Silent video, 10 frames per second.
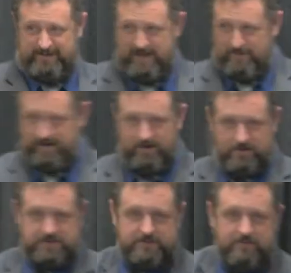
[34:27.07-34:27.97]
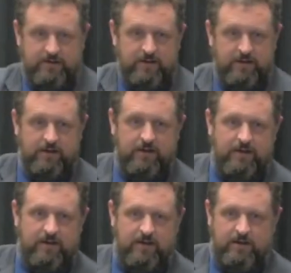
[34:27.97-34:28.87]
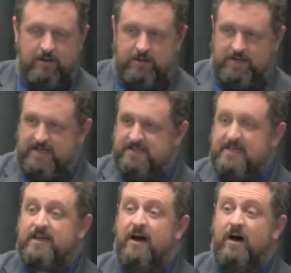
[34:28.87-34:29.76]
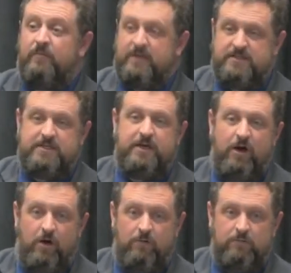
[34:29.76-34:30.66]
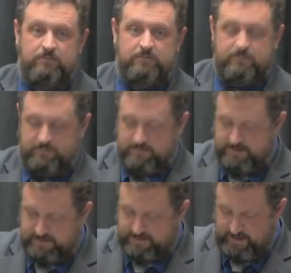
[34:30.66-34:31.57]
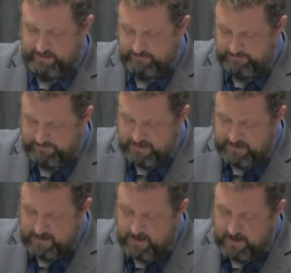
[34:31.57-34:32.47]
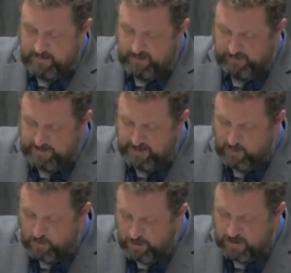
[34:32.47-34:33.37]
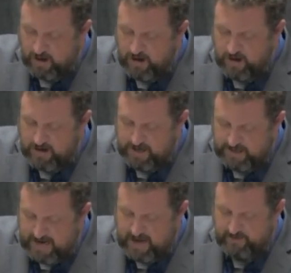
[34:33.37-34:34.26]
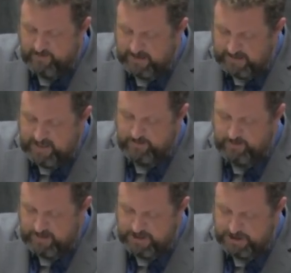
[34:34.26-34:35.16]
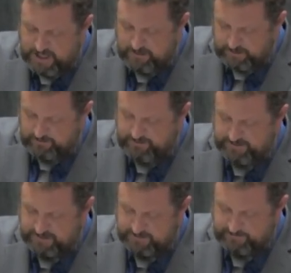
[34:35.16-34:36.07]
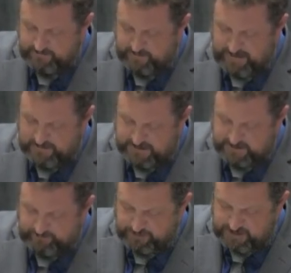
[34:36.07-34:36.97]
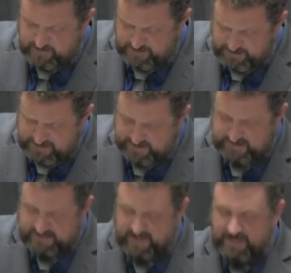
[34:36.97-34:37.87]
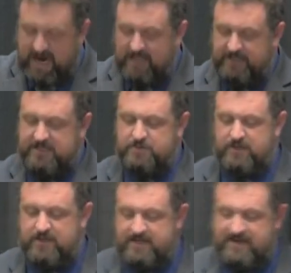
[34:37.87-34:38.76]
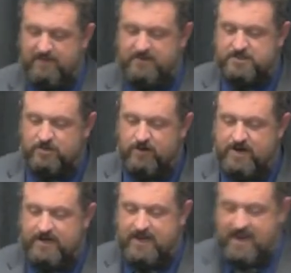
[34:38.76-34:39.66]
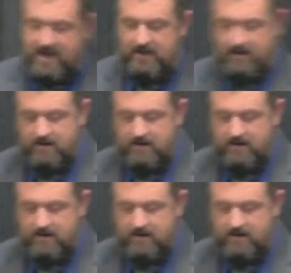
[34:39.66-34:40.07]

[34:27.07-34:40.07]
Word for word: that money goes? Easy come, easy go, is the saying. But people that work hard and gather by labor, they shall increase. The Bible says in 1 Timothy 6 that godliness with contentment is great gain.